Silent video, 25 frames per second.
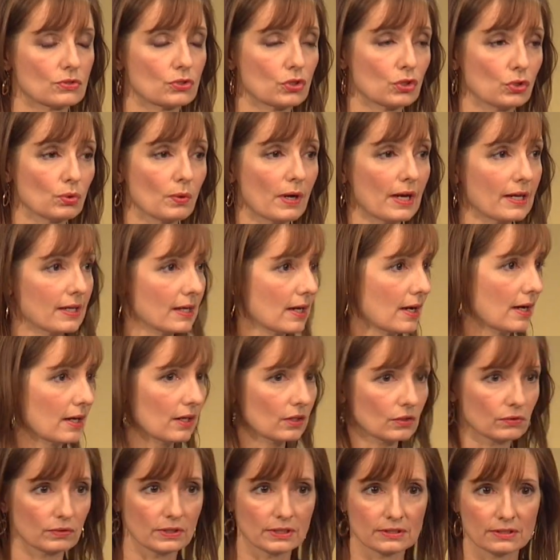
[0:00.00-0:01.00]
two
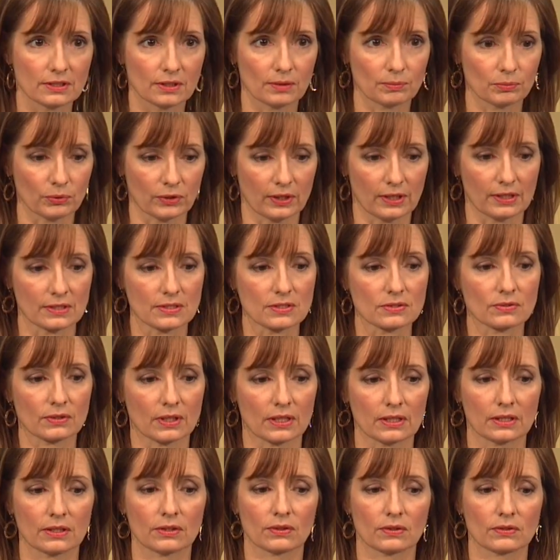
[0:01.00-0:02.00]
iconic retail brands
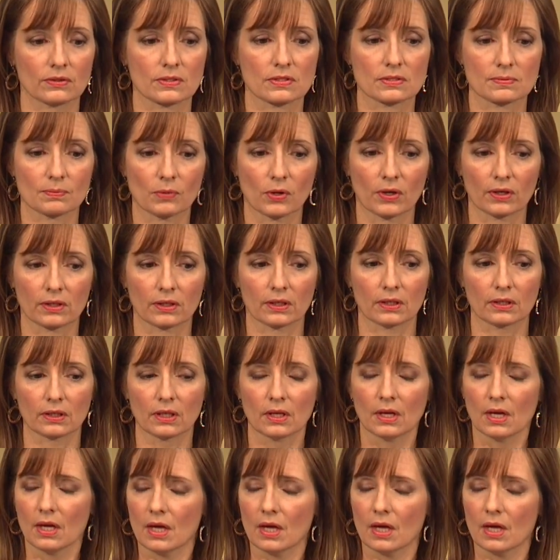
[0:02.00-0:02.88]
right here in this market.